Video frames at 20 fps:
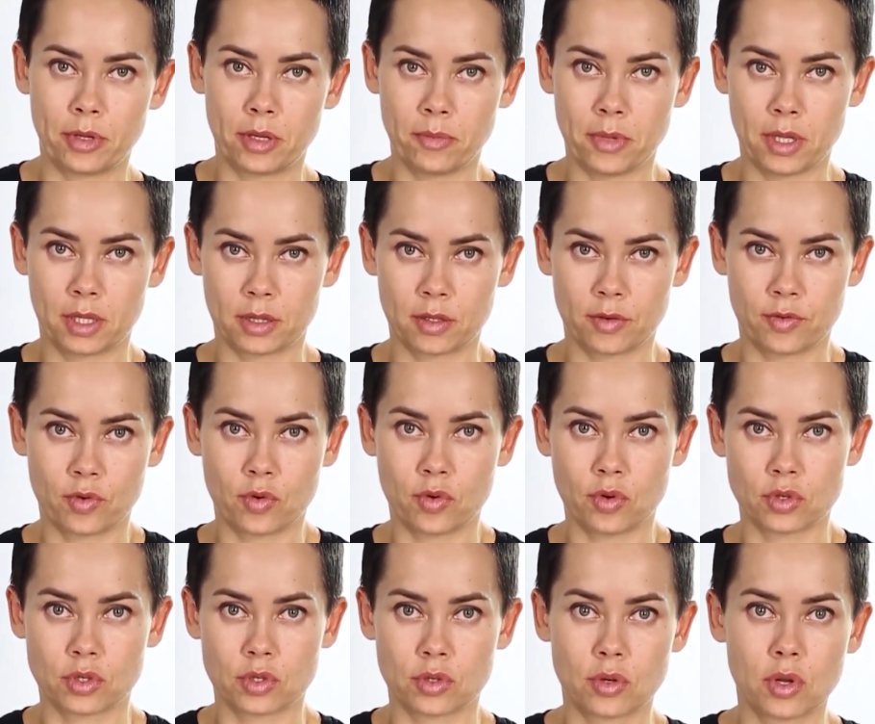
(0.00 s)

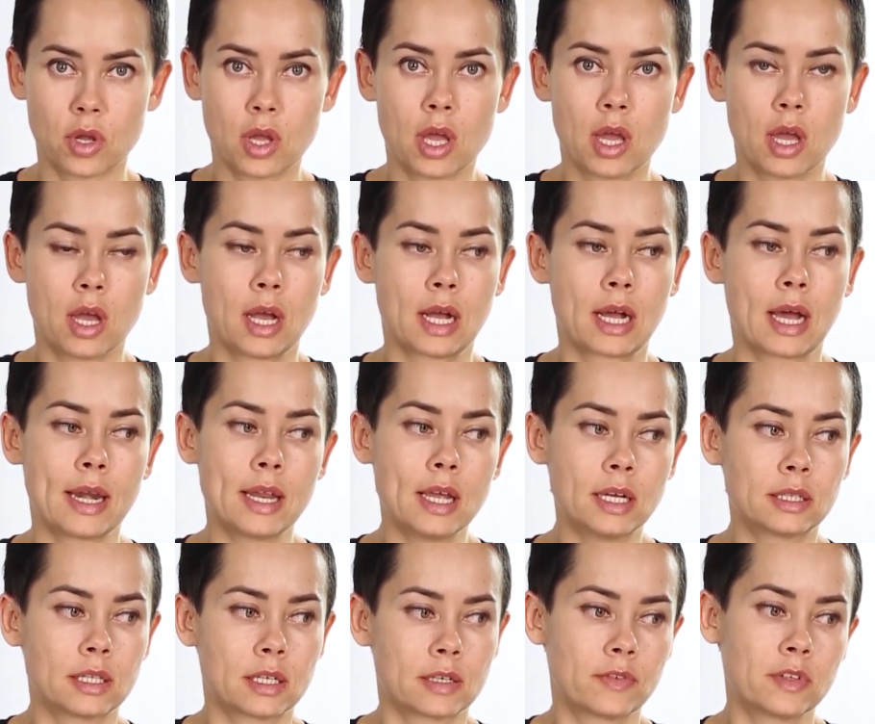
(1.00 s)
into the
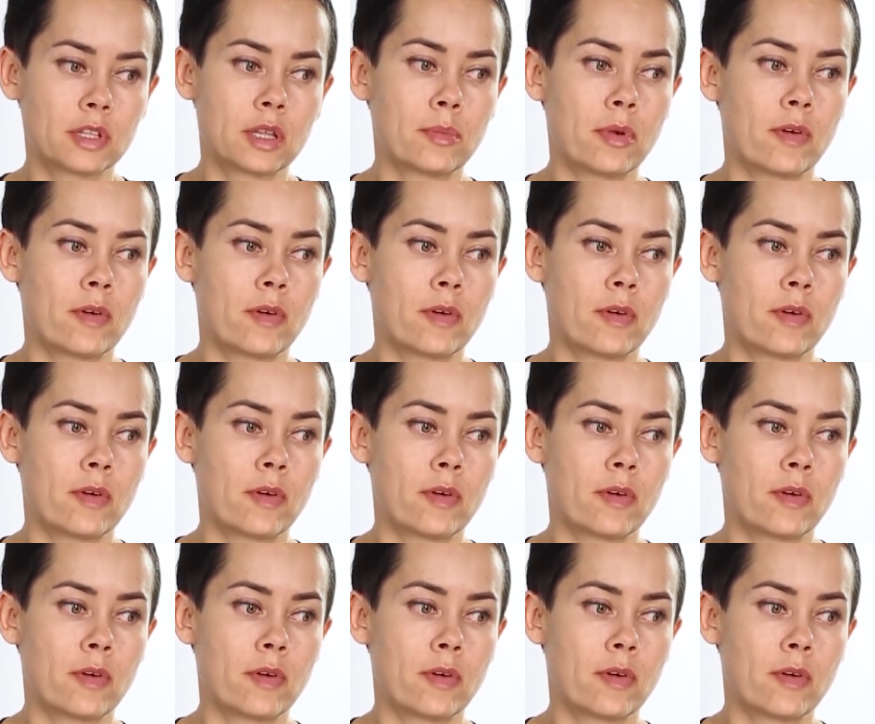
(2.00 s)
skin.